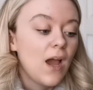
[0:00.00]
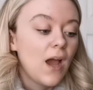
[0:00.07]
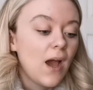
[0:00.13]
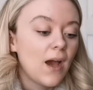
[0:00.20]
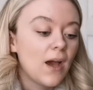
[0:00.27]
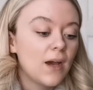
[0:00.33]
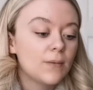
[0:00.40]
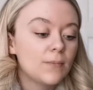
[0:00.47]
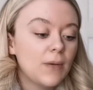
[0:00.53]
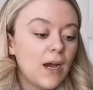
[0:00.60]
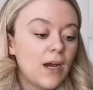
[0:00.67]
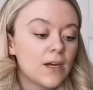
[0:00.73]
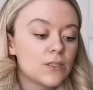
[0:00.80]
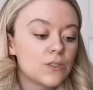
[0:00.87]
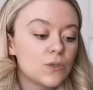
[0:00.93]

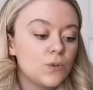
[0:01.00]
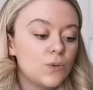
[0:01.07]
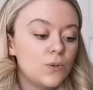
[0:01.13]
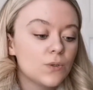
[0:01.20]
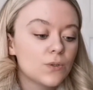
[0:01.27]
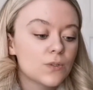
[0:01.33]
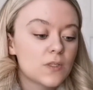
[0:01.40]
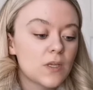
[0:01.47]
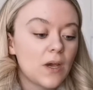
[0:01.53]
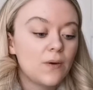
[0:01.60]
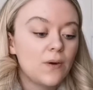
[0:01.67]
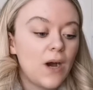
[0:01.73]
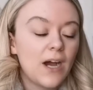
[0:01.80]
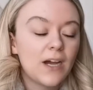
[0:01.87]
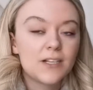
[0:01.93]
And also
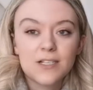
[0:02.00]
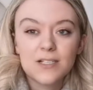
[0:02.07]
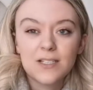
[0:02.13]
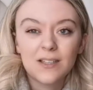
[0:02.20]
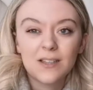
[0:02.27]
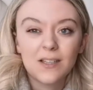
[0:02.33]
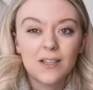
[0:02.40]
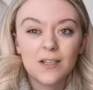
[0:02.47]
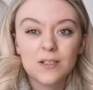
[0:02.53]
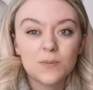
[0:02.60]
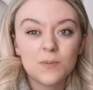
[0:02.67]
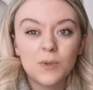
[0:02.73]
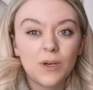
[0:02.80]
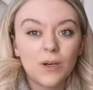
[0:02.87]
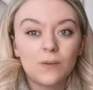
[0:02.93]
I just think that that's
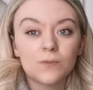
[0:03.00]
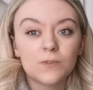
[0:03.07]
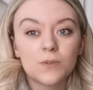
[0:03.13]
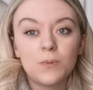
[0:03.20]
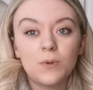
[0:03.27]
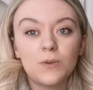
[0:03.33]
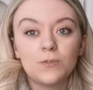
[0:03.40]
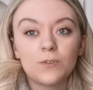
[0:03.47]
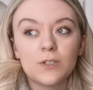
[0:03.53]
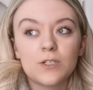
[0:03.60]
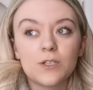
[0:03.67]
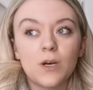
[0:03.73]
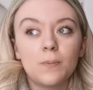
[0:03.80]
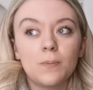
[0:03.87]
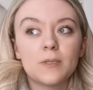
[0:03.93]
more comfortable for a
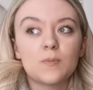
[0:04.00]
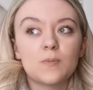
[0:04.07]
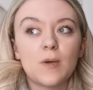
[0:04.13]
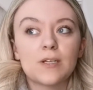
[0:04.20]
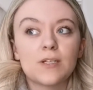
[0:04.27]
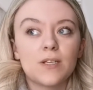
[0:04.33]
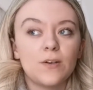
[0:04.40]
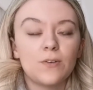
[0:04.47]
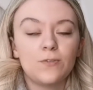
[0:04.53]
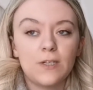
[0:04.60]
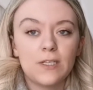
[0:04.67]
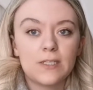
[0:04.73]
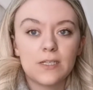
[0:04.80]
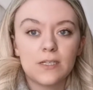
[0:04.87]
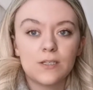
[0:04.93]
top, especially a
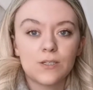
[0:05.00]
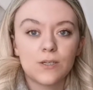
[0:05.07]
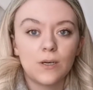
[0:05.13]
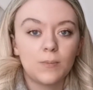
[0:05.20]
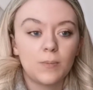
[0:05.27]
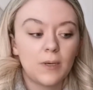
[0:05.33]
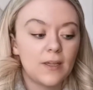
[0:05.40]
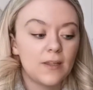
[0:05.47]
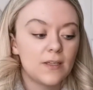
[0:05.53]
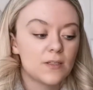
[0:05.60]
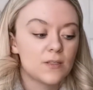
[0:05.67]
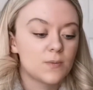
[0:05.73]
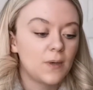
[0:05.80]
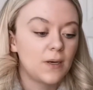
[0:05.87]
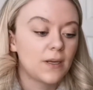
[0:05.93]
fitted top like
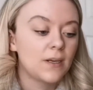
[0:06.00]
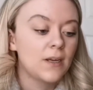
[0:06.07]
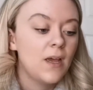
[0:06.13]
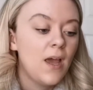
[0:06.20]
this one.